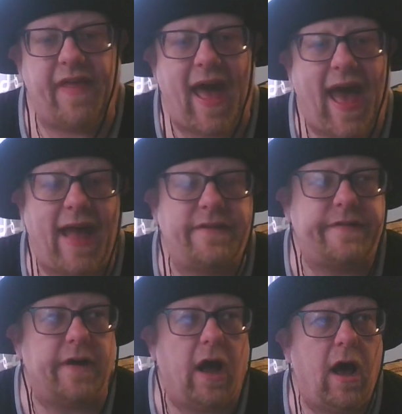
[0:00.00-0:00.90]

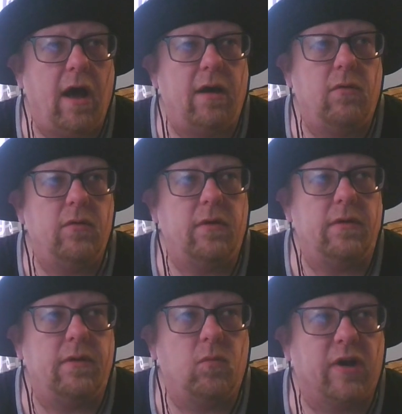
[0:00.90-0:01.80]
that
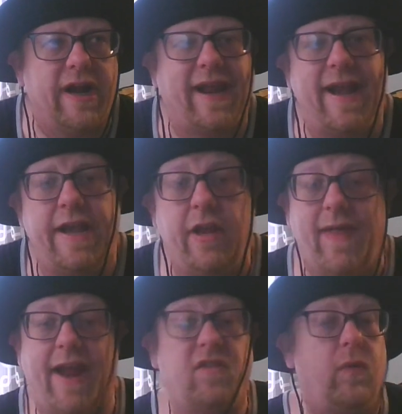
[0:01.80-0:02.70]
we're going to get into
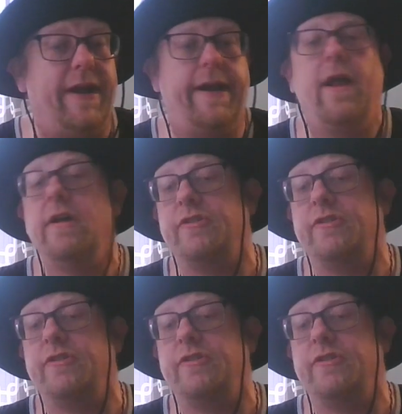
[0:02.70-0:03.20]
that I tweeted.